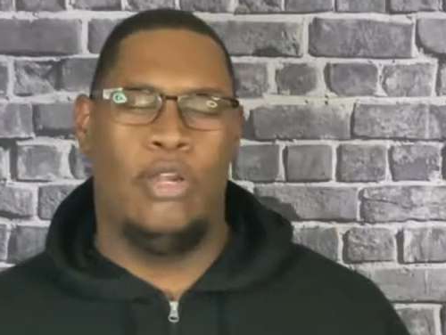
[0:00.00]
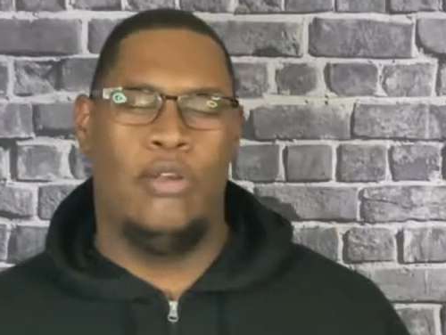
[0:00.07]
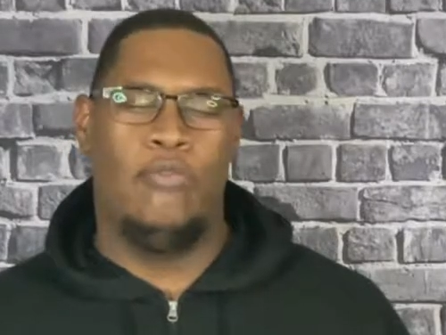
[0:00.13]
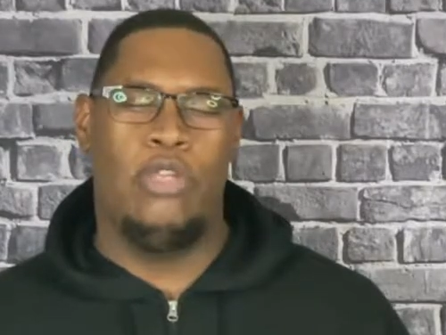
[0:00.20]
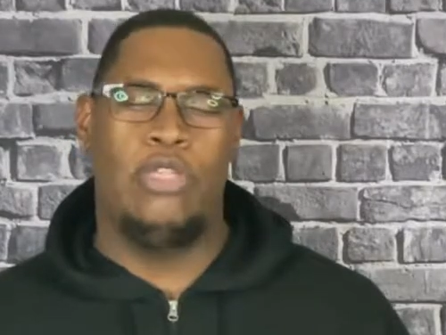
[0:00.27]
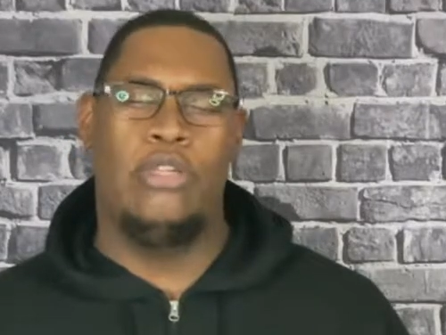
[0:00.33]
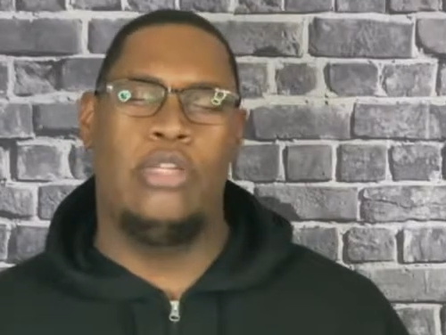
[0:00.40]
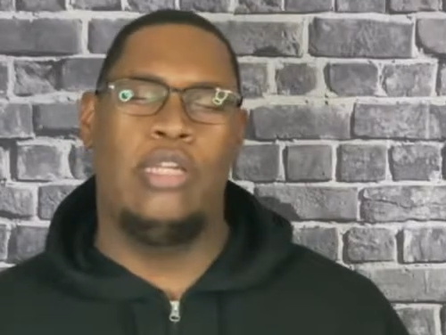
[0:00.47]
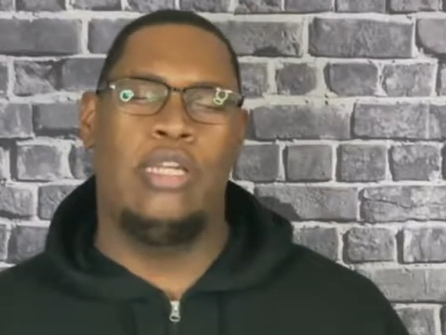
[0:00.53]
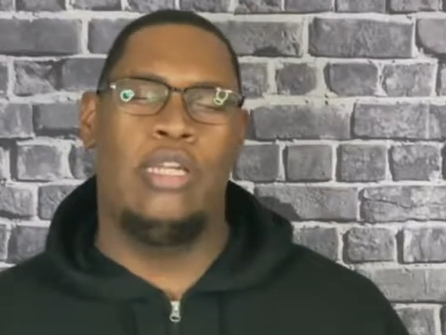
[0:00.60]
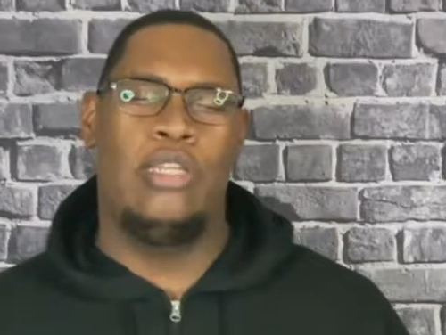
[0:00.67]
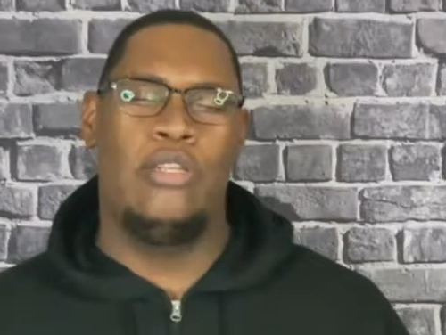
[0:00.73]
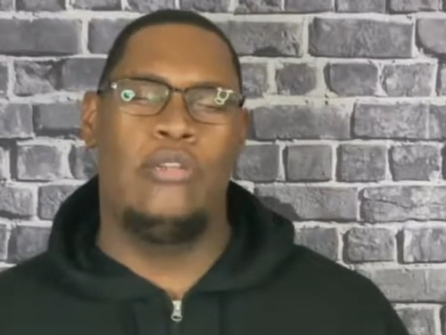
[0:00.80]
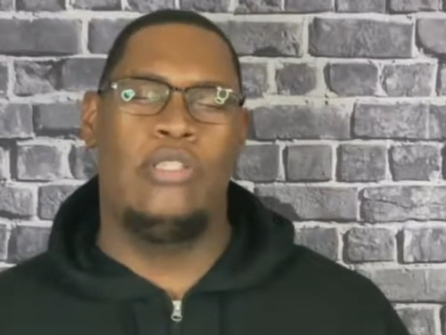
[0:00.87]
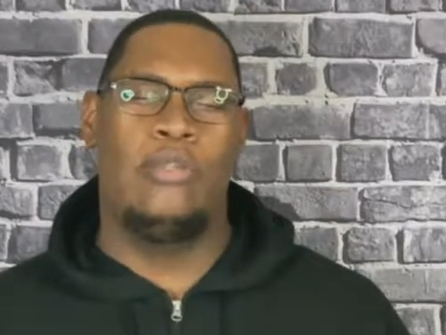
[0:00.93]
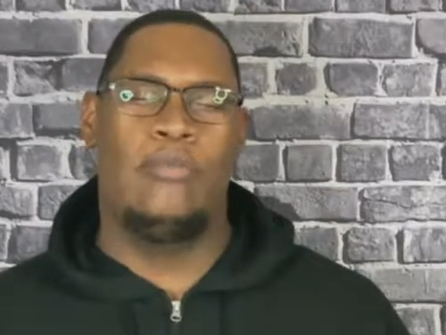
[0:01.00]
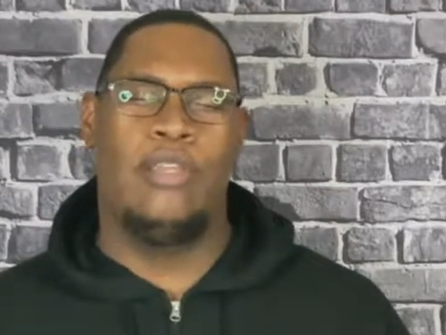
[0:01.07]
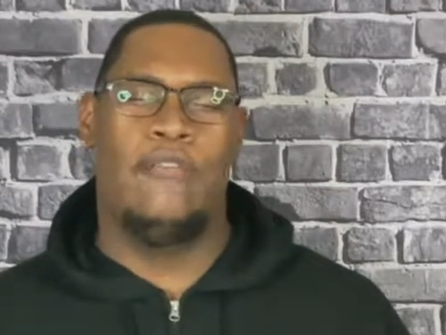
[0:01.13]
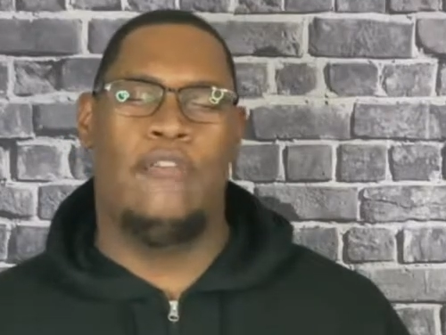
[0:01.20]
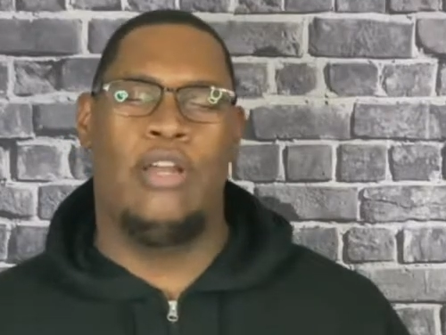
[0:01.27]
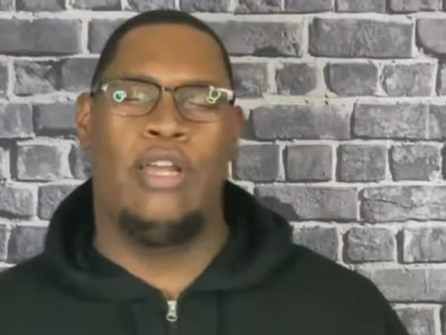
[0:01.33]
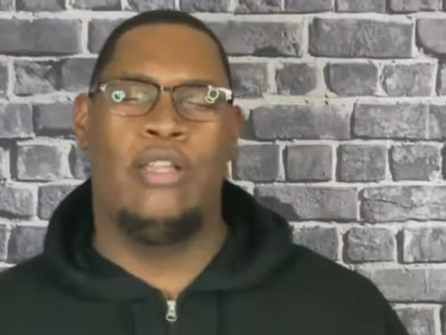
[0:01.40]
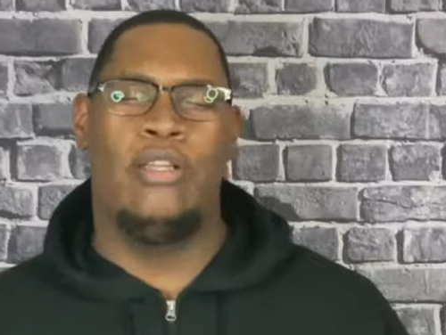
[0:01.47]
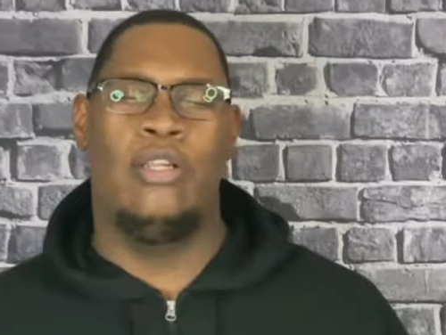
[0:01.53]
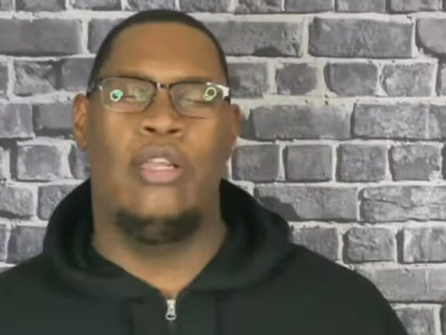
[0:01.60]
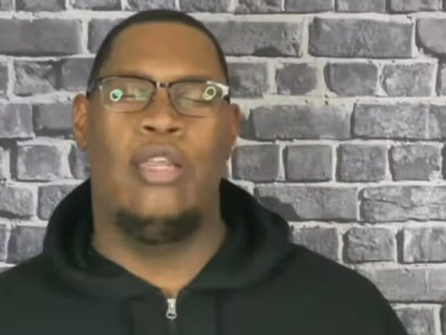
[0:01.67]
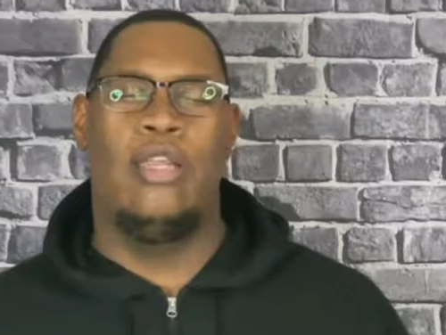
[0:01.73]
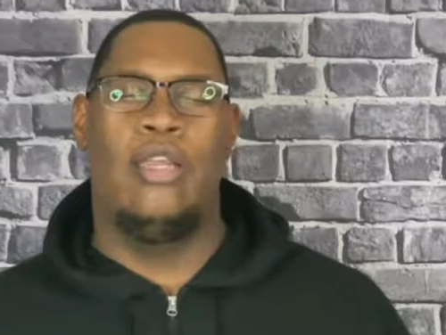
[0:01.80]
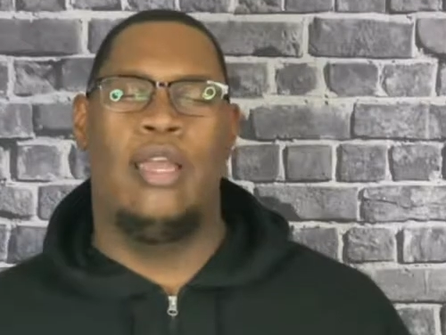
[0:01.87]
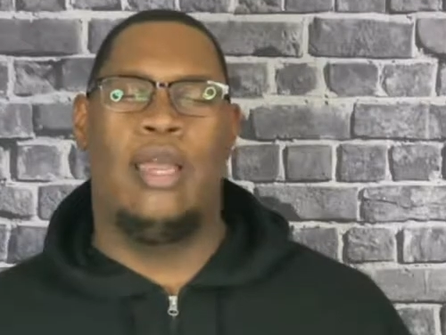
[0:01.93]
And when you're done using me, Father,
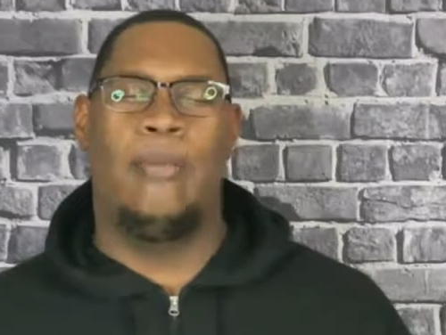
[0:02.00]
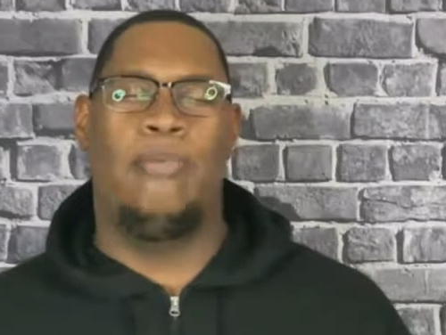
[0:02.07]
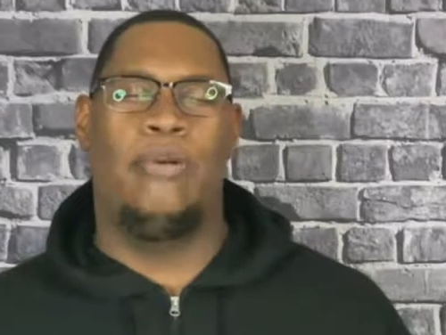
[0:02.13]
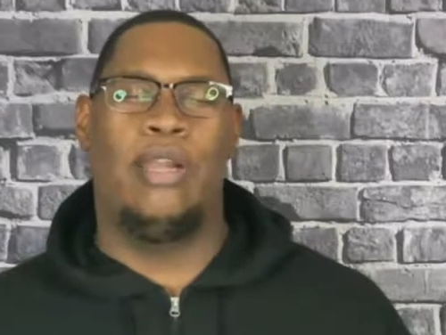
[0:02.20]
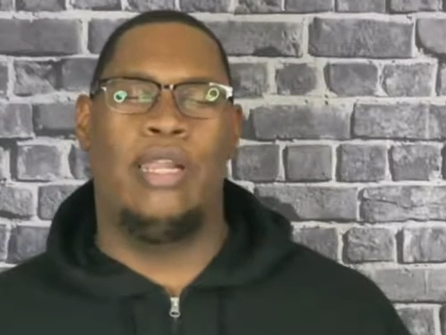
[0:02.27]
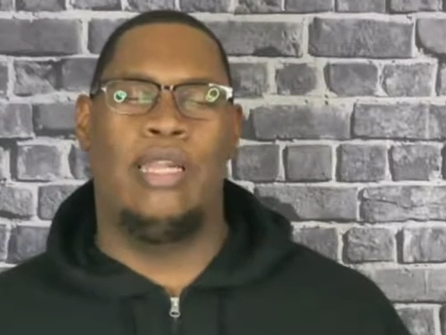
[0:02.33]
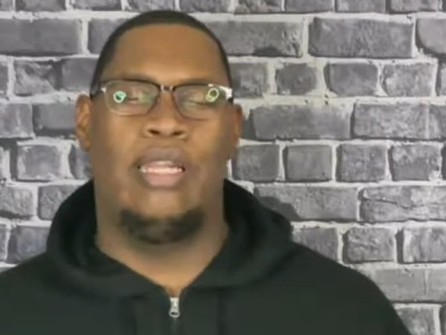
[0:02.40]
I pray